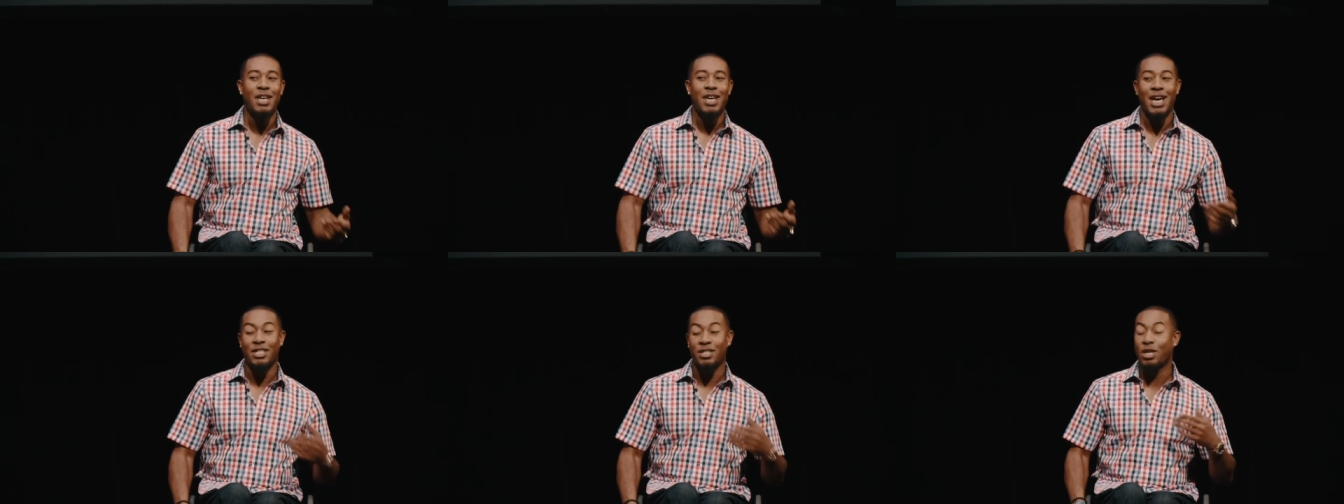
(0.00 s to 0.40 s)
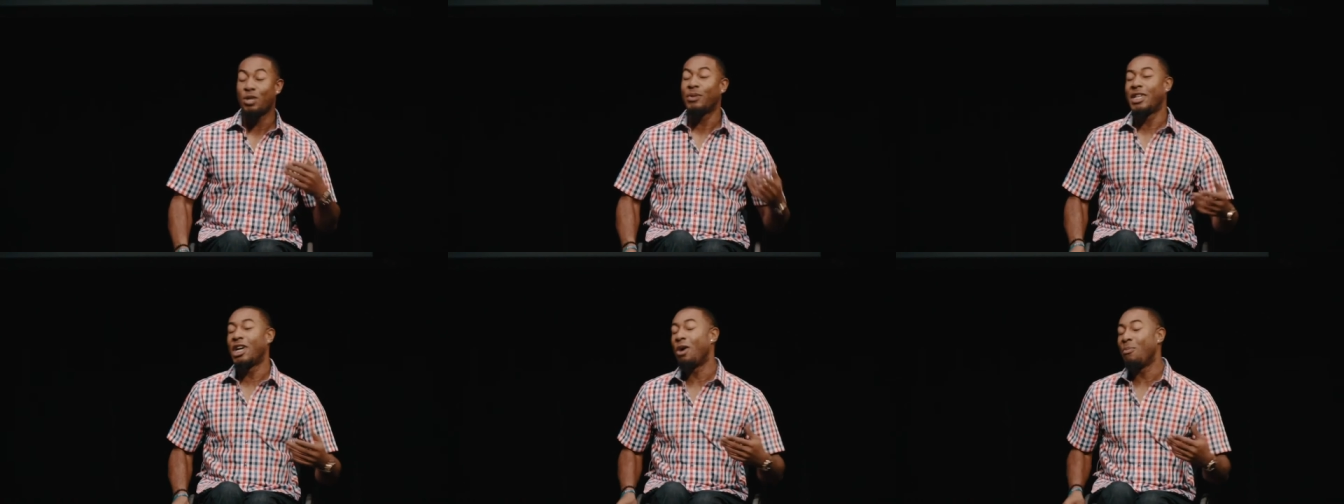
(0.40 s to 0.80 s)
has not
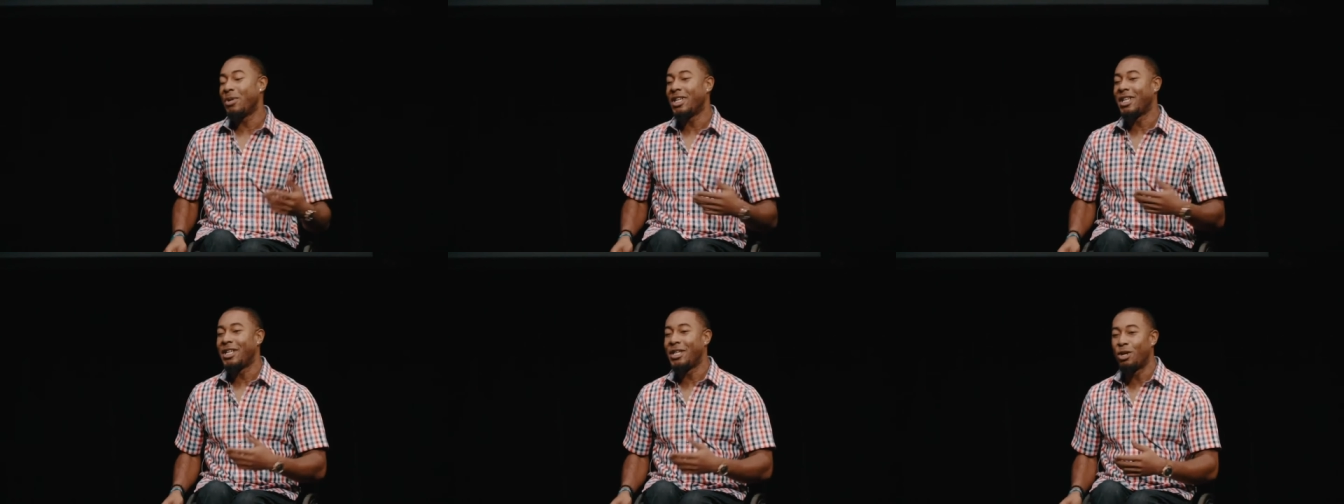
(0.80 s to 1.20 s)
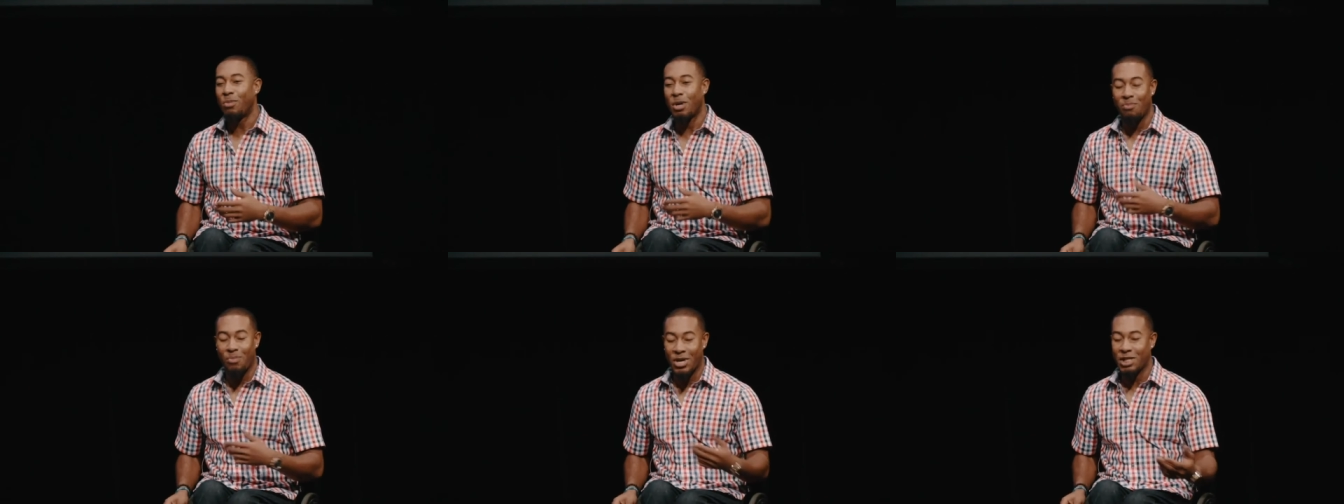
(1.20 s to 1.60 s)
only helped me to heal,
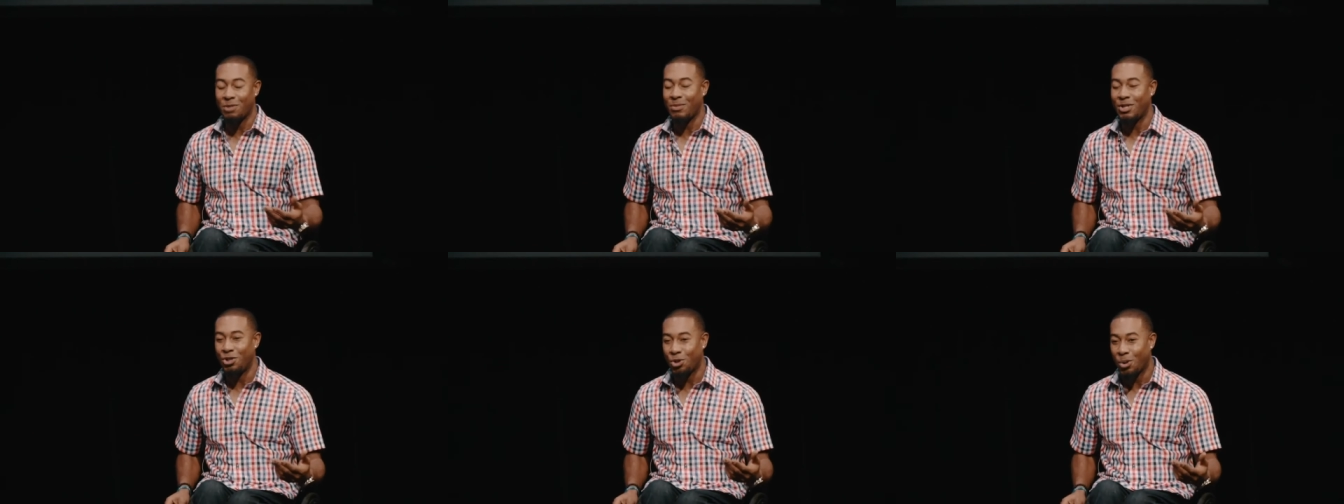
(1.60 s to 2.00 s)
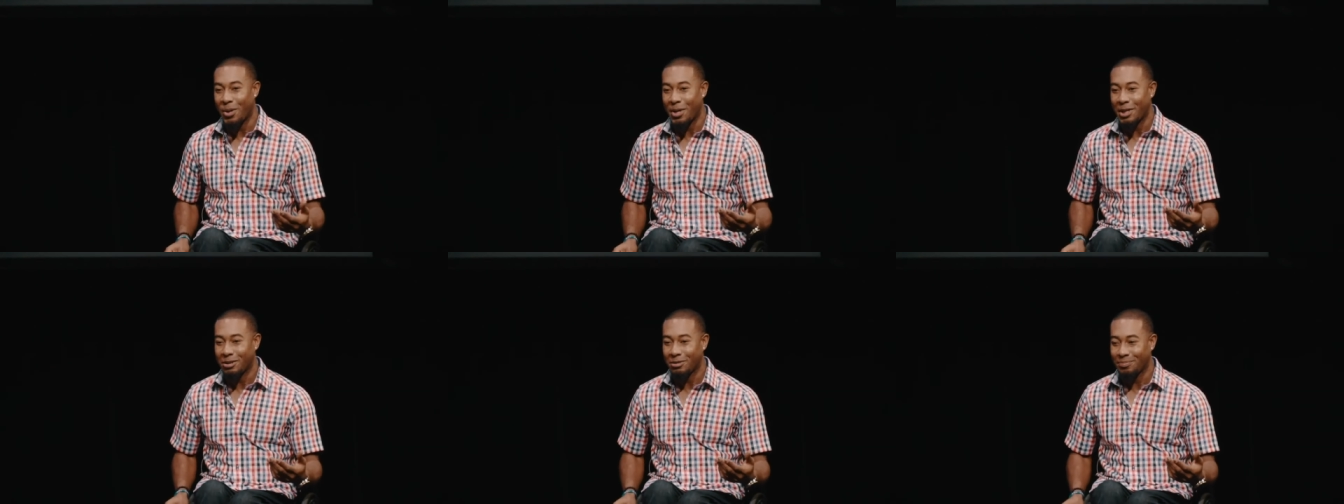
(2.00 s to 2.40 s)
but brings me
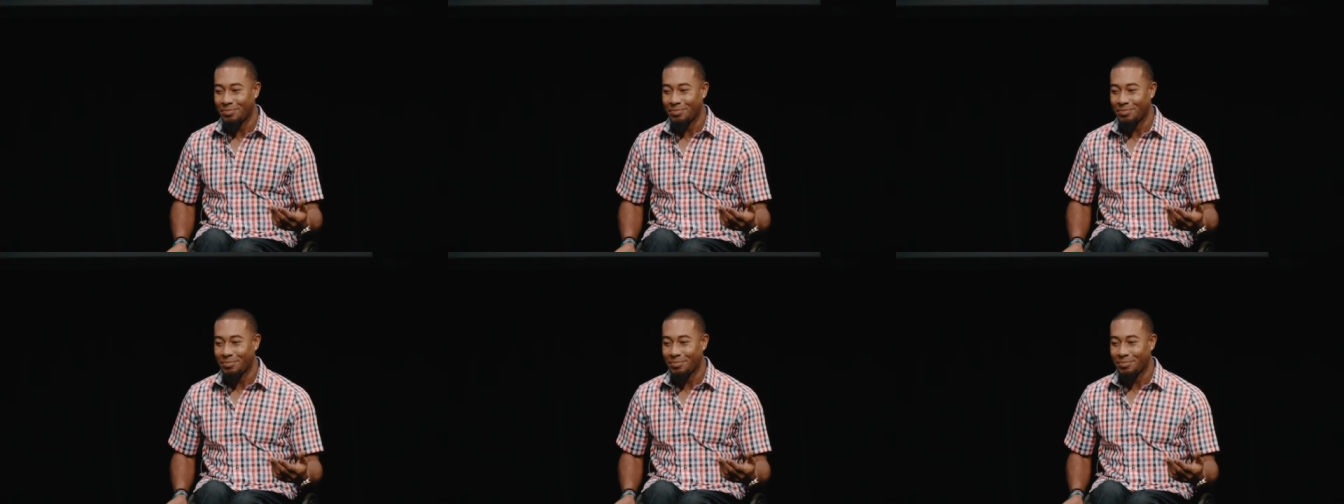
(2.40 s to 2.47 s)
joy.